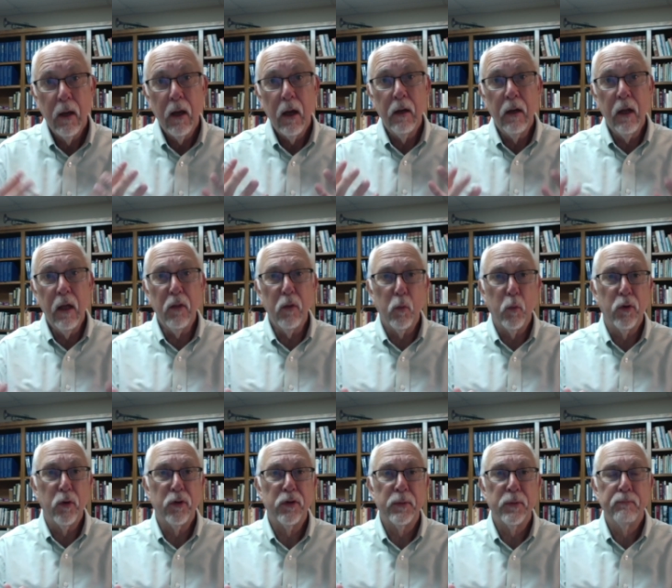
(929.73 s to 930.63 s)
In other
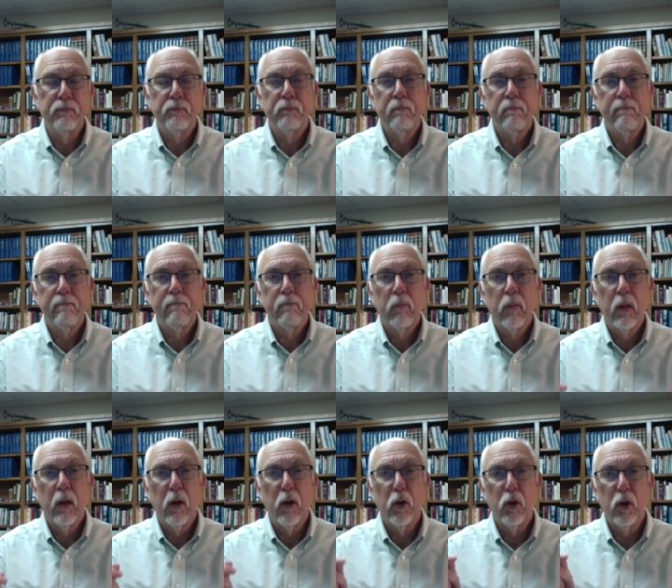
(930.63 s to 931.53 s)
words,
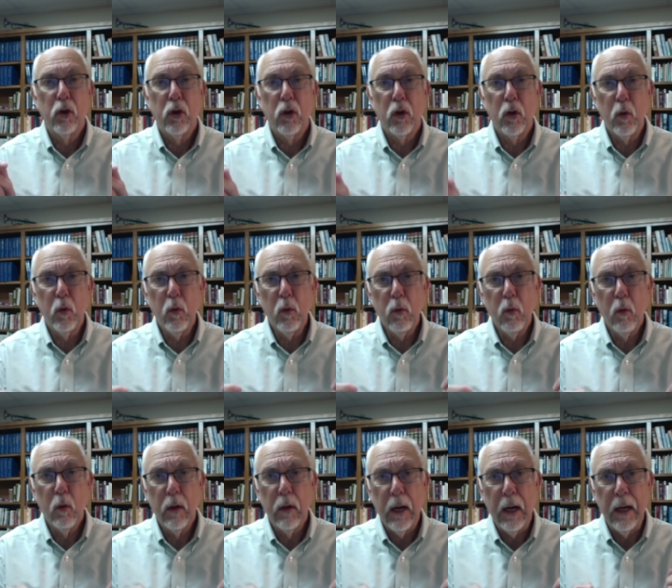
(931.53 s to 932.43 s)
you
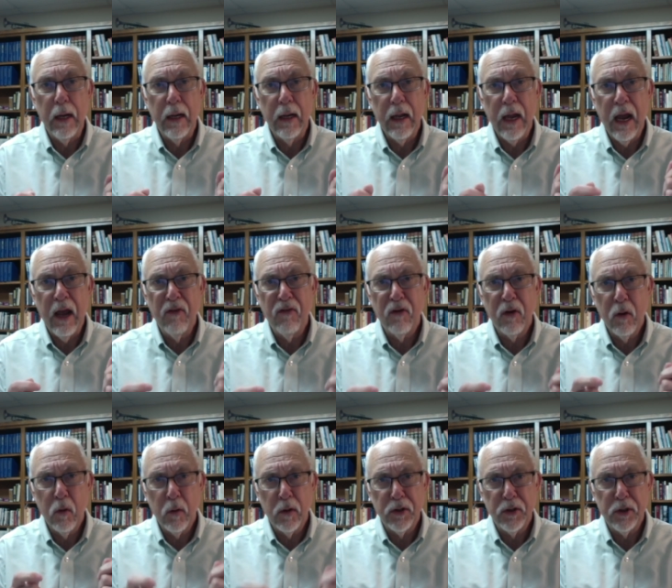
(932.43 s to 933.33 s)
as a
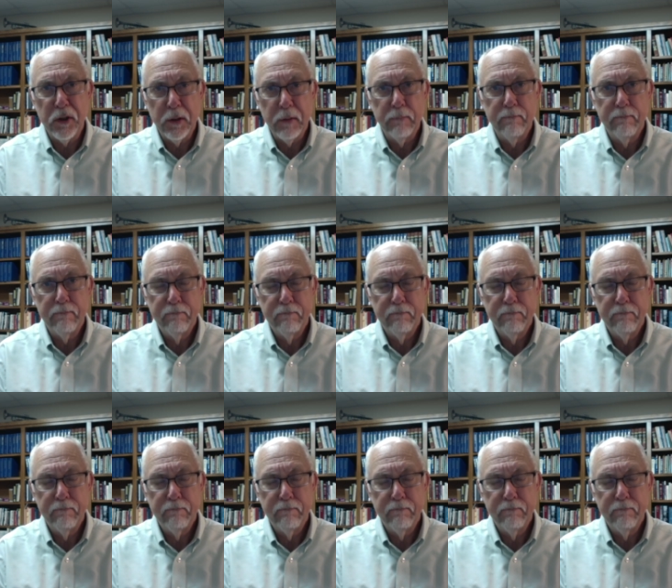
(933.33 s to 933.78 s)
Christian